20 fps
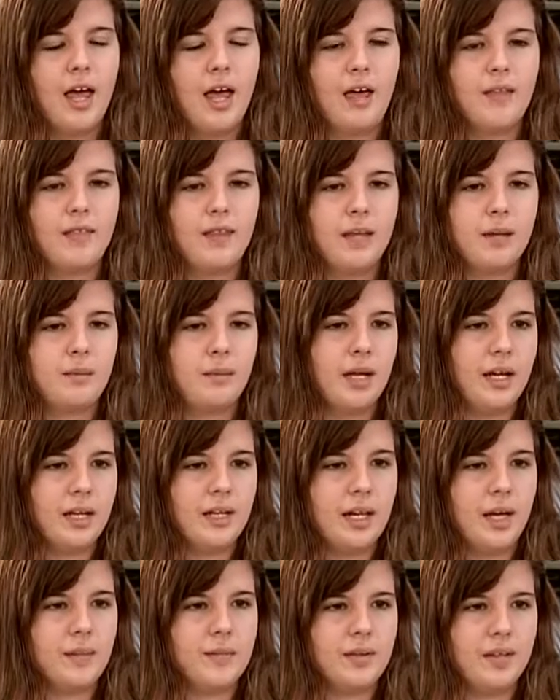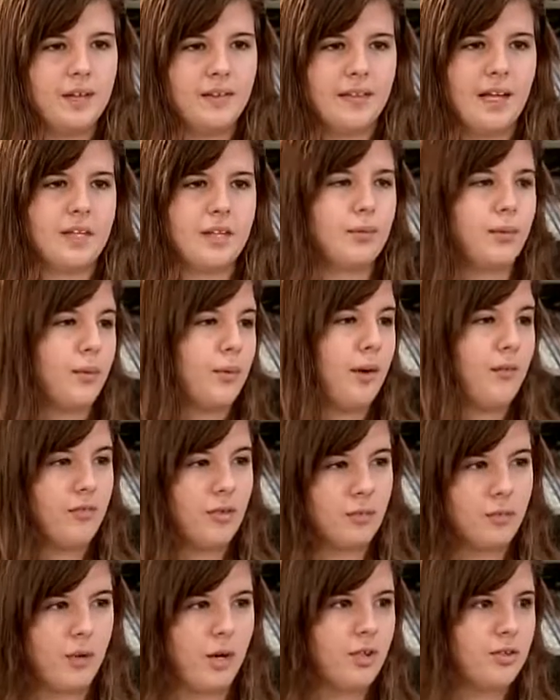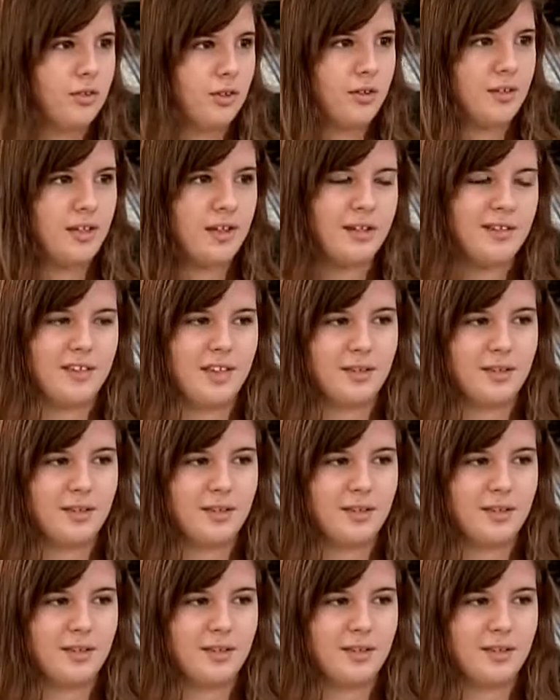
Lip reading: And then Megan kept saying, "That's what Reverend Marshall says,